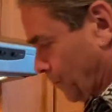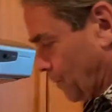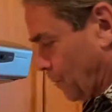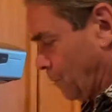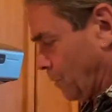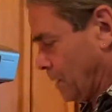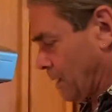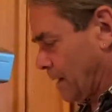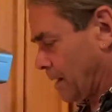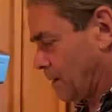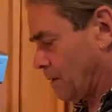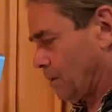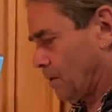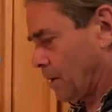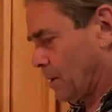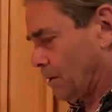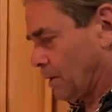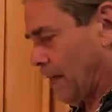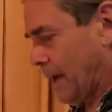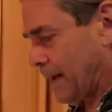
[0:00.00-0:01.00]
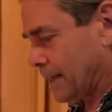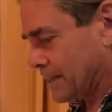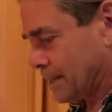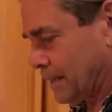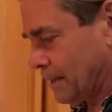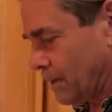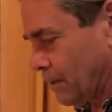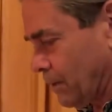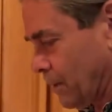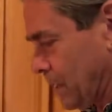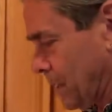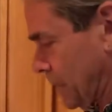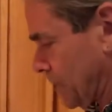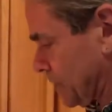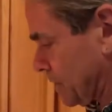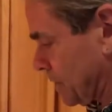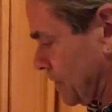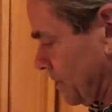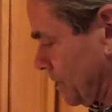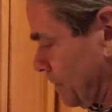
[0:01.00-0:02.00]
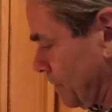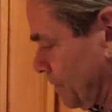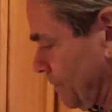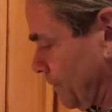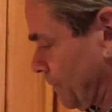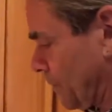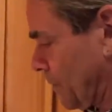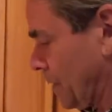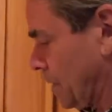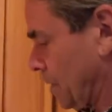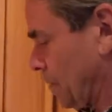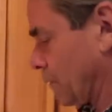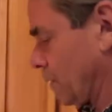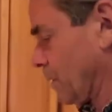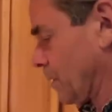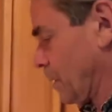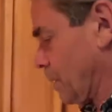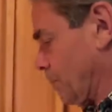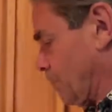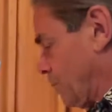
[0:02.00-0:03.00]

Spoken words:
we're down to our last ingredients here, and we're going to